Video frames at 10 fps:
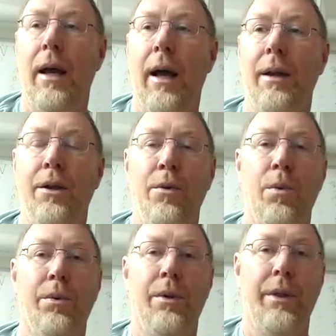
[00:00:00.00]
I do
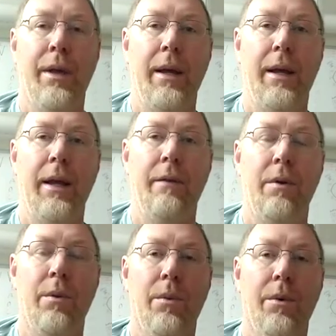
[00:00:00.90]
want to thank
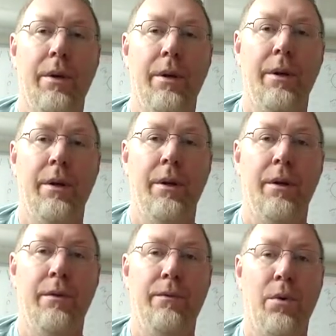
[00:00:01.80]
everyone
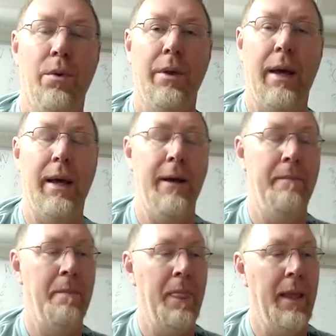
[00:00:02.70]
for that.
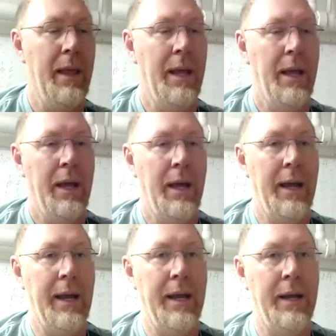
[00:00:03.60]

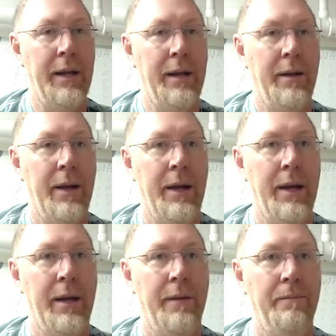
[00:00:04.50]
And
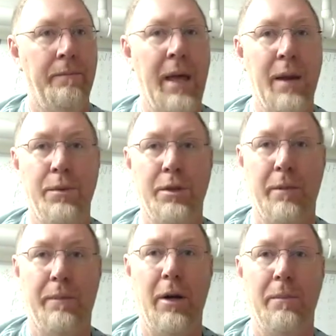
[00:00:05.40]
that was the
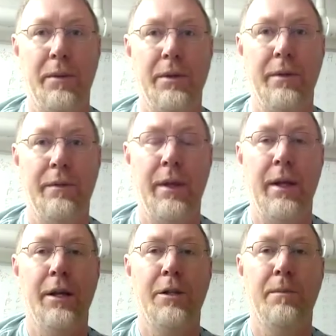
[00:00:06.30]
purpose of
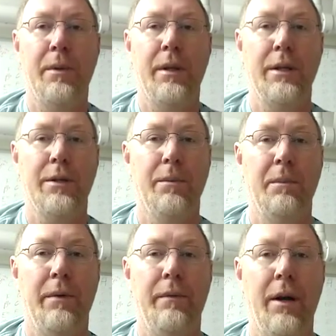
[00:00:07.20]
this, but this is
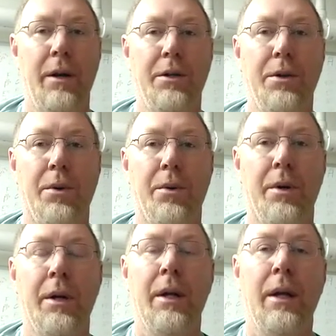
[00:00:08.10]
going to be very
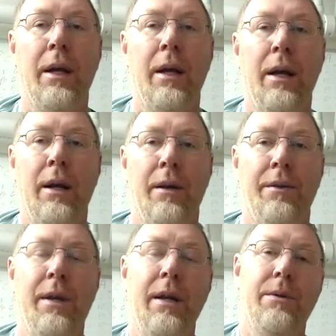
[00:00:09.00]
short.
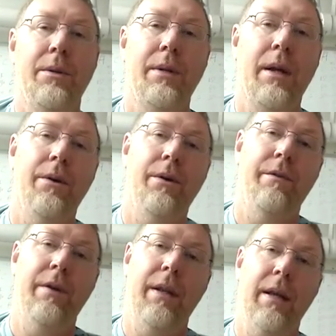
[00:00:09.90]
This is on a
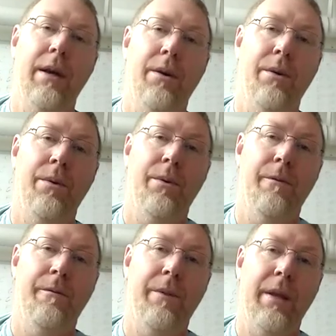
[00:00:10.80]
video
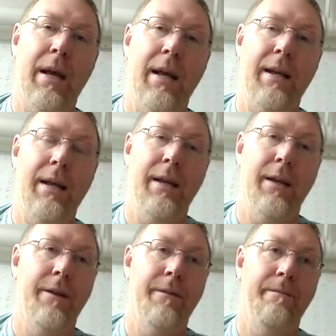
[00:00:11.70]
that I
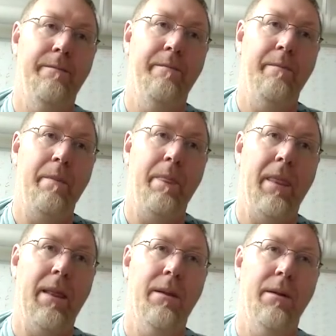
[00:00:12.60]
did
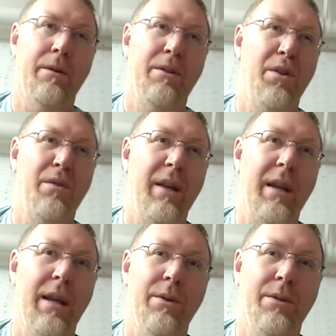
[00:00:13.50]
2
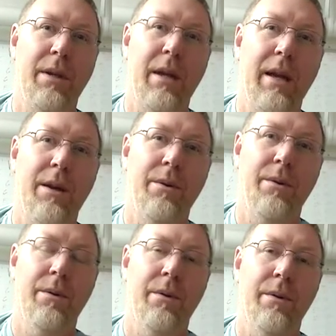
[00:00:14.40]
videos ago.